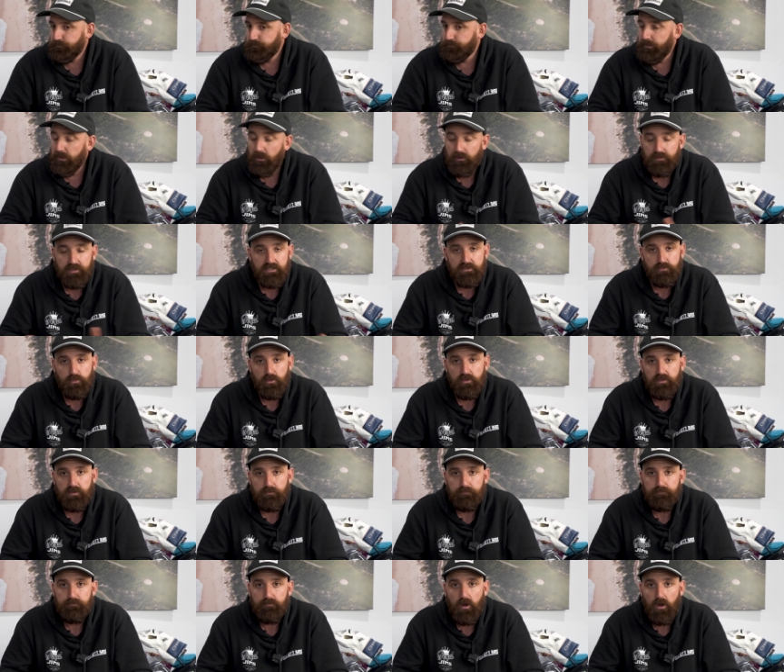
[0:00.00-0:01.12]
but I think it's worth
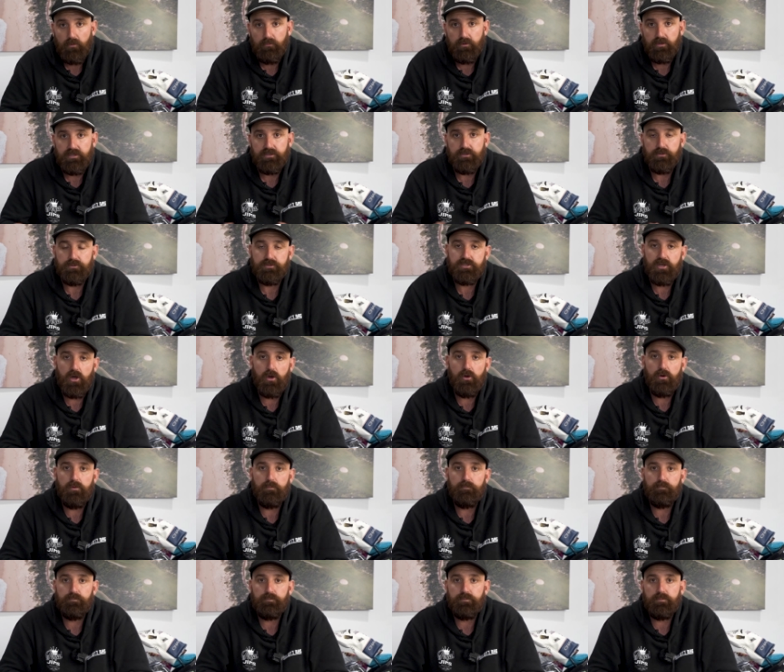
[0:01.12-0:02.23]
it. I really do. So
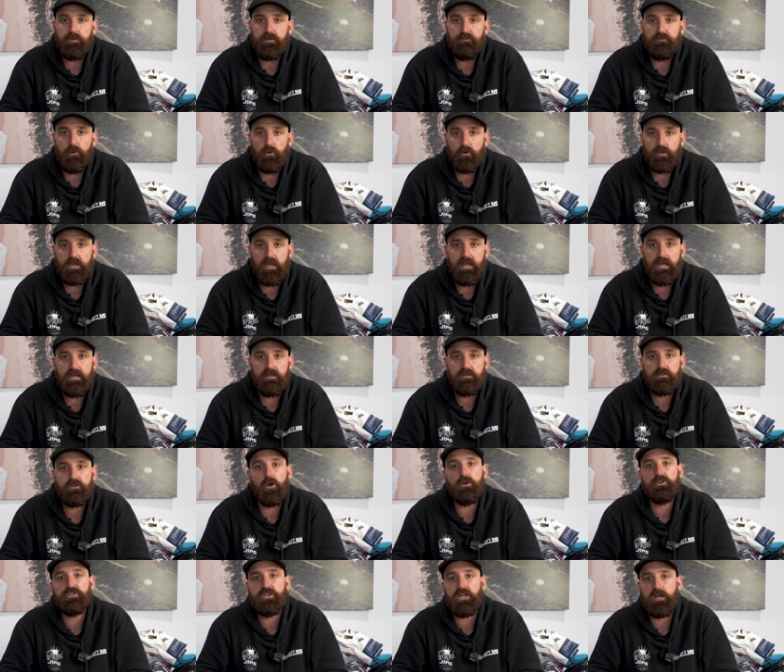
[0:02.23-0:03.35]
if you're keen,
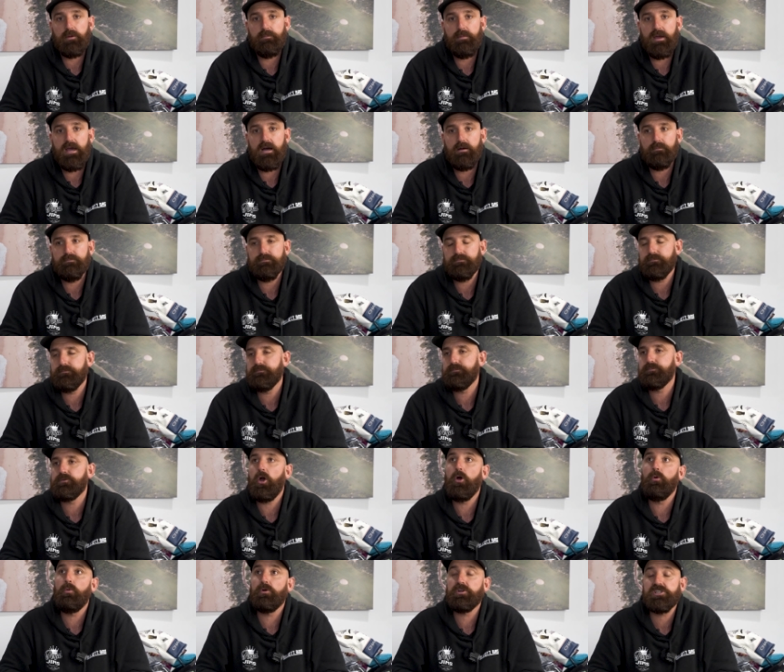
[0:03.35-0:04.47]
go check them out.
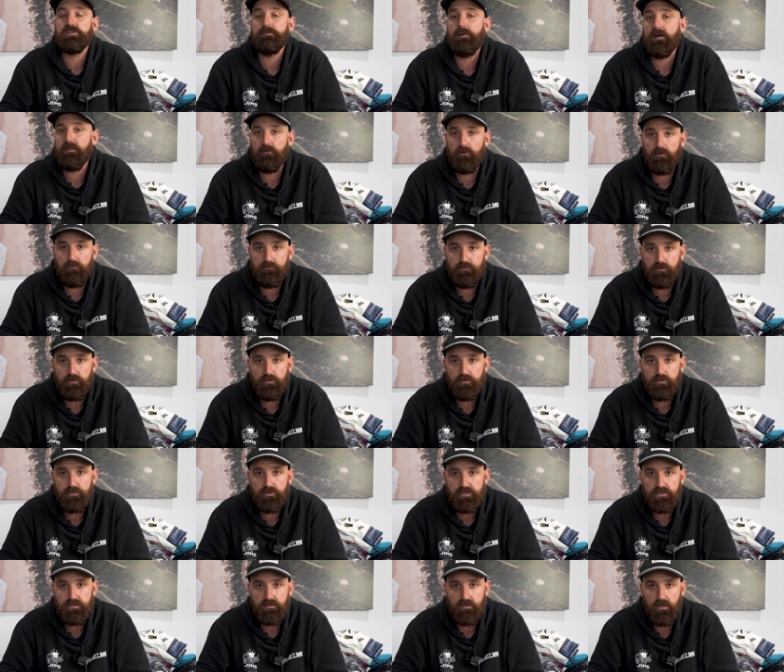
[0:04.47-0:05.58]
Go watch some other
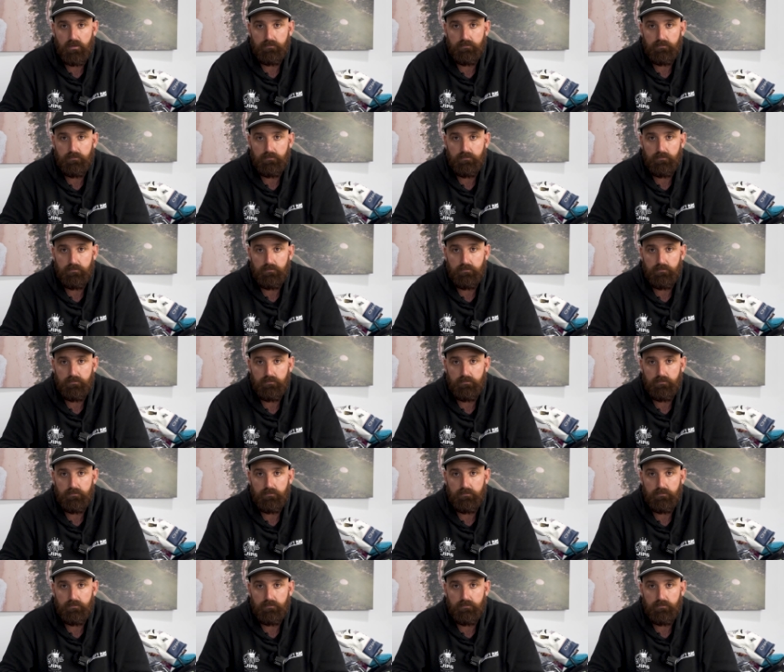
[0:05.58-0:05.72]
reviews.